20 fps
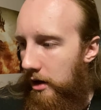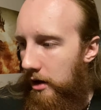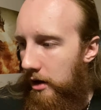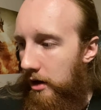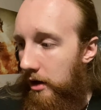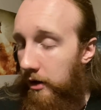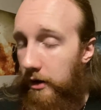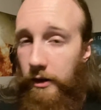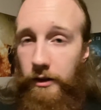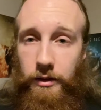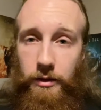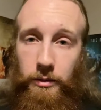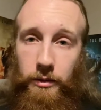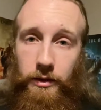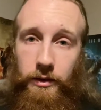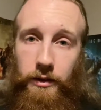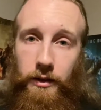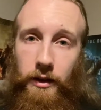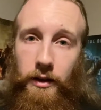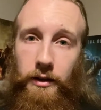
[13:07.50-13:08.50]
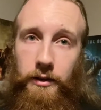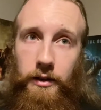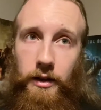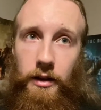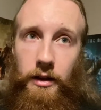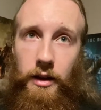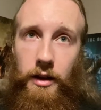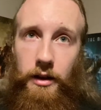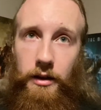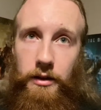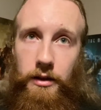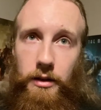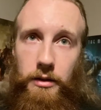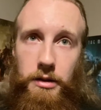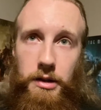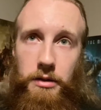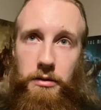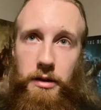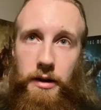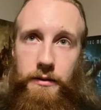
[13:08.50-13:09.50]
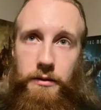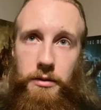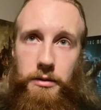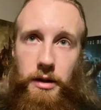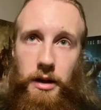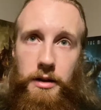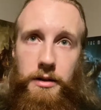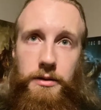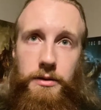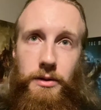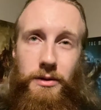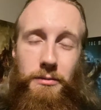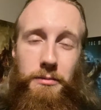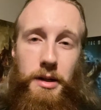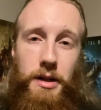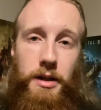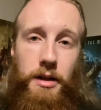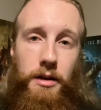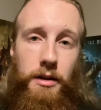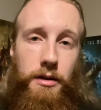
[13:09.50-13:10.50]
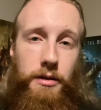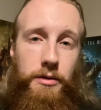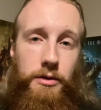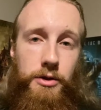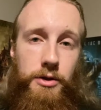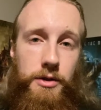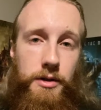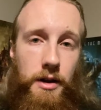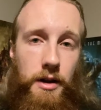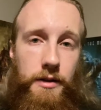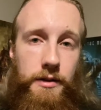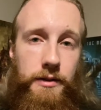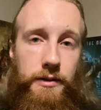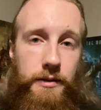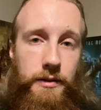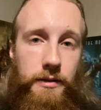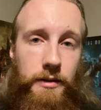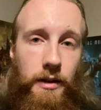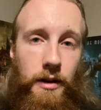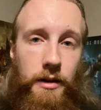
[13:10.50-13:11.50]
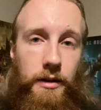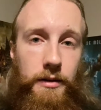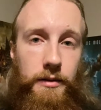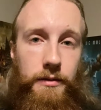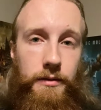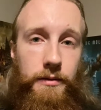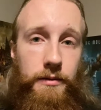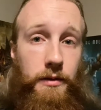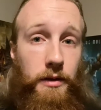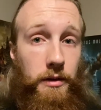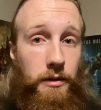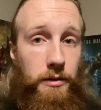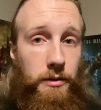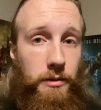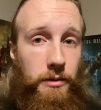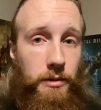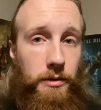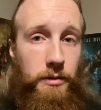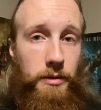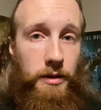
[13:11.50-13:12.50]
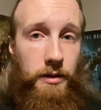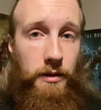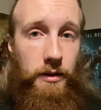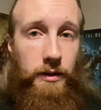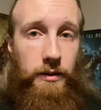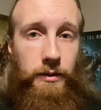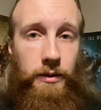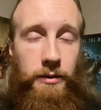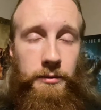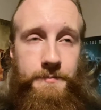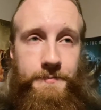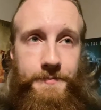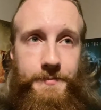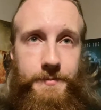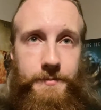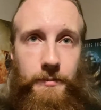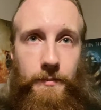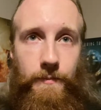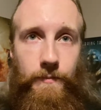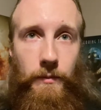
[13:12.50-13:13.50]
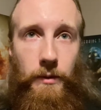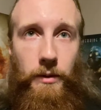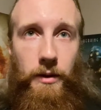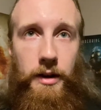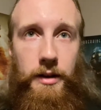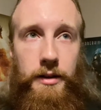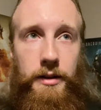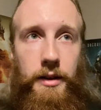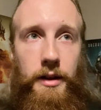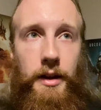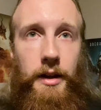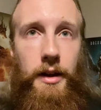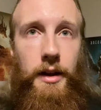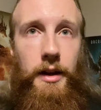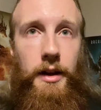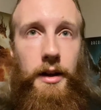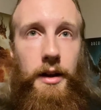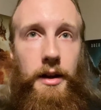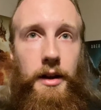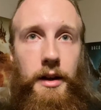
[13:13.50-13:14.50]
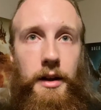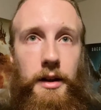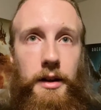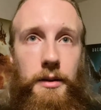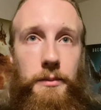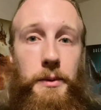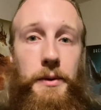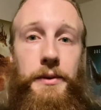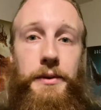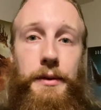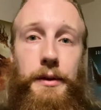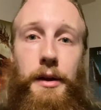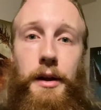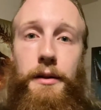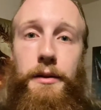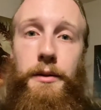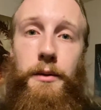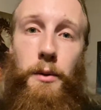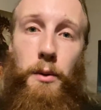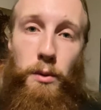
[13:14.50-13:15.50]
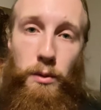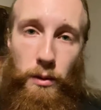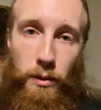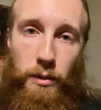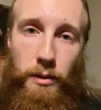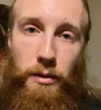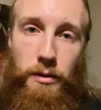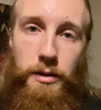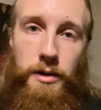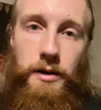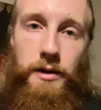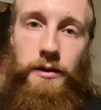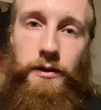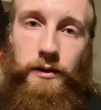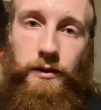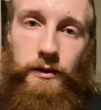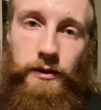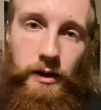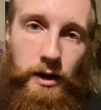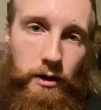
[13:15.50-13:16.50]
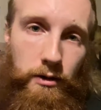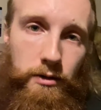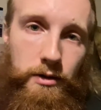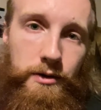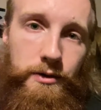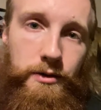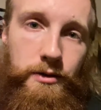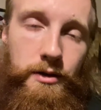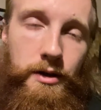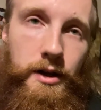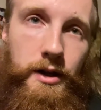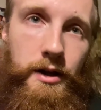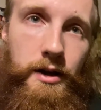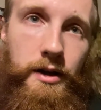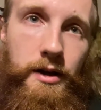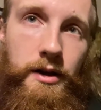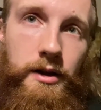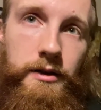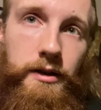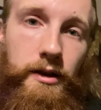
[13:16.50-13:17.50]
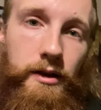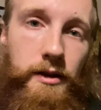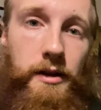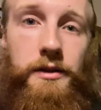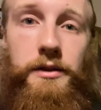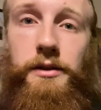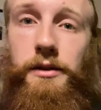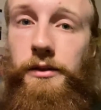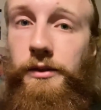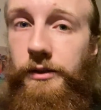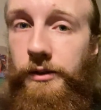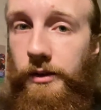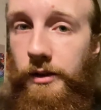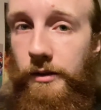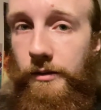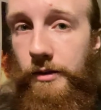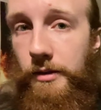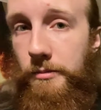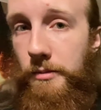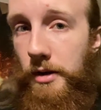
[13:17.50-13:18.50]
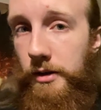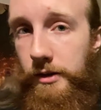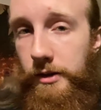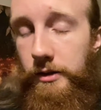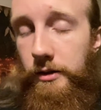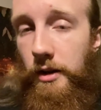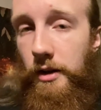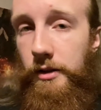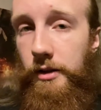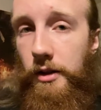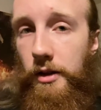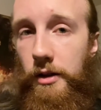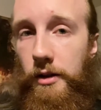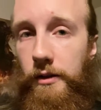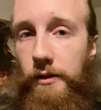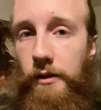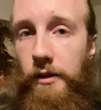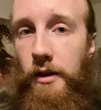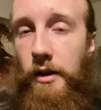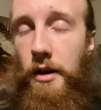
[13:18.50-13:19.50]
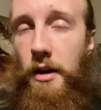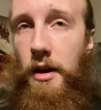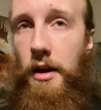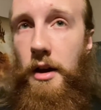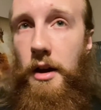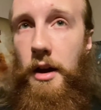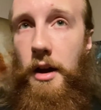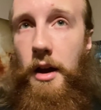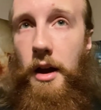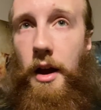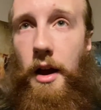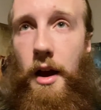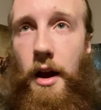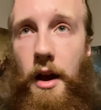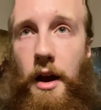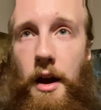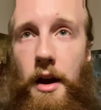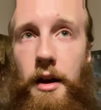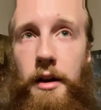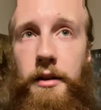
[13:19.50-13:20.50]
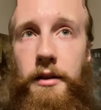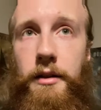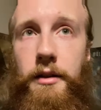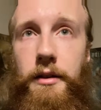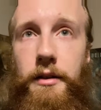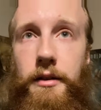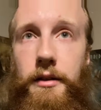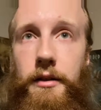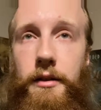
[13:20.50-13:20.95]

I guess I'll say is I like that you never get too many clear shots of Cthulhu in this film, right? Once again, the horror is scarier the less you see of the monstrosities, and